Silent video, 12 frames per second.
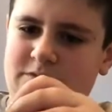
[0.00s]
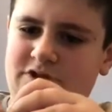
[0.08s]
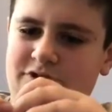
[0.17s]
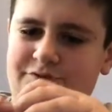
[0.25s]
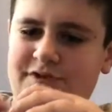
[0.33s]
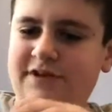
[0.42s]

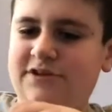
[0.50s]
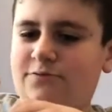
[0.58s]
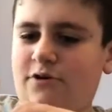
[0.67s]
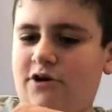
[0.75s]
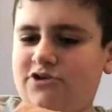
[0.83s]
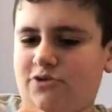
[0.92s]
So these
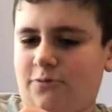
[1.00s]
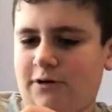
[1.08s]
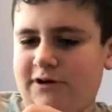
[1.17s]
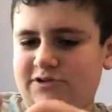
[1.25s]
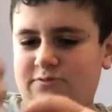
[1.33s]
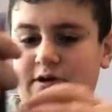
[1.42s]
would also
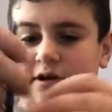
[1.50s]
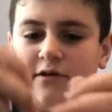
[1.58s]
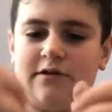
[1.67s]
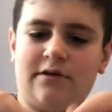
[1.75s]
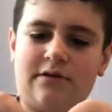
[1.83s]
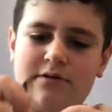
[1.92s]
work as
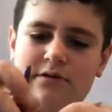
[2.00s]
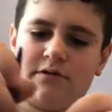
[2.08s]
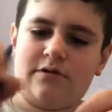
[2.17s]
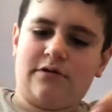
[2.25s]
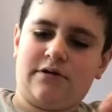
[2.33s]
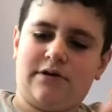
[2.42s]
well.
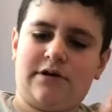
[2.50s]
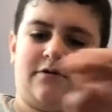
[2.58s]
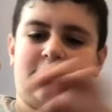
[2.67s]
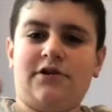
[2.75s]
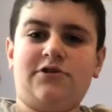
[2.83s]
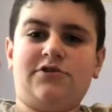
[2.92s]

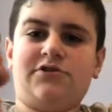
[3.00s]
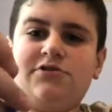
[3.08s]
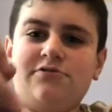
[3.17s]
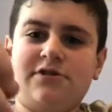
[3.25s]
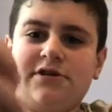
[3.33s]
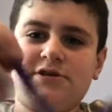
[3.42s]
And you can just
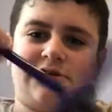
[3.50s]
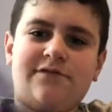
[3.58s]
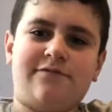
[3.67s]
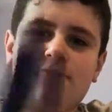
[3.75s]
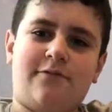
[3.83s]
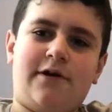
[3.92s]
do
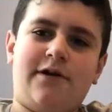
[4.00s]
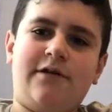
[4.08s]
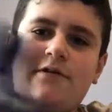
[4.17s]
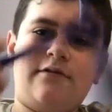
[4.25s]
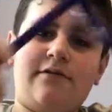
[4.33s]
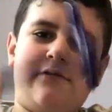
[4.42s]
this if you want.